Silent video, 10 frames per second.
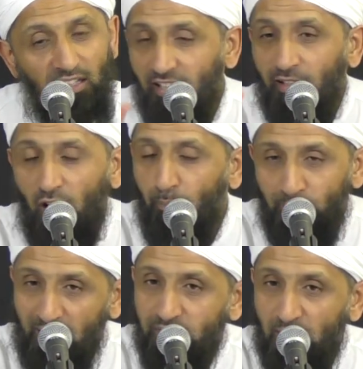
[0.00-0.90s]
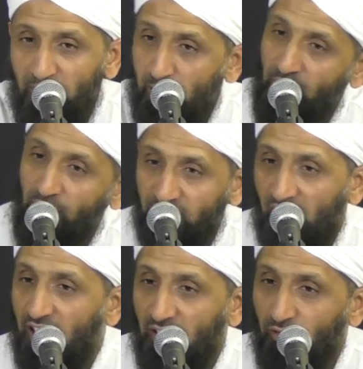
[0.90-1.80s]
did not blame the people of
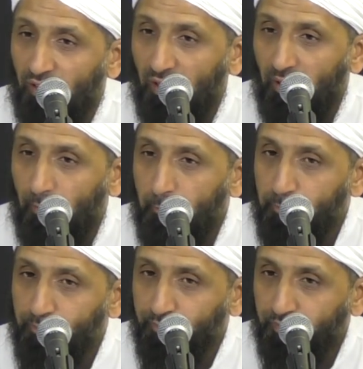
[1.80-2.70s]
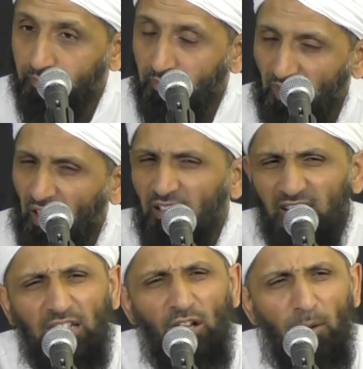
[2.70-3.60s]
Taif,
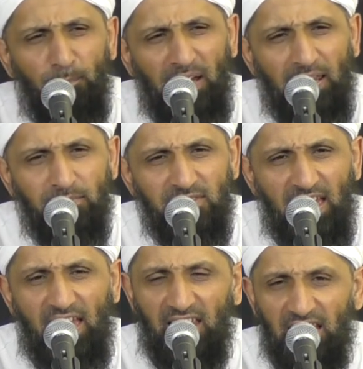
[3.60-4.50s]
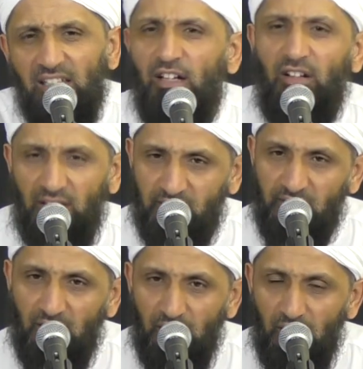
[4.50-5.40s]
did not blame their
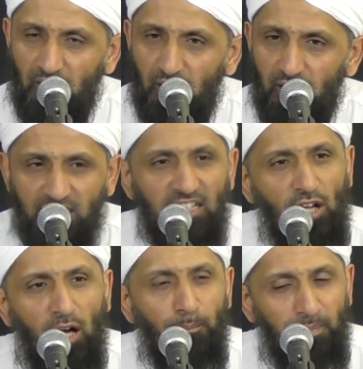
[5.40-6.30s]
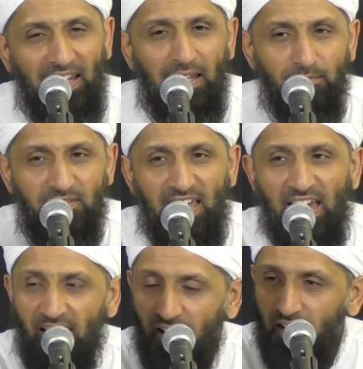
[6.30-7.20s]
ignorance, did not blame
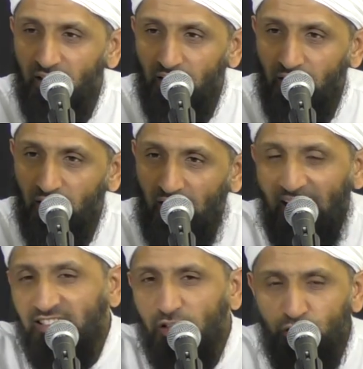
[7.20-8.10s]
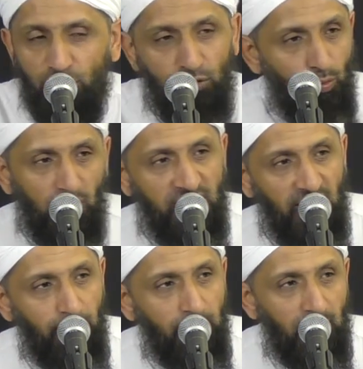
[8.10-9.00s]
their attitude towards
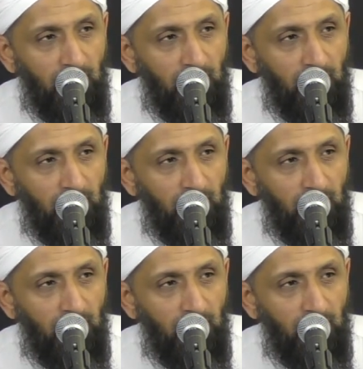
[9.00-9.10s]
him.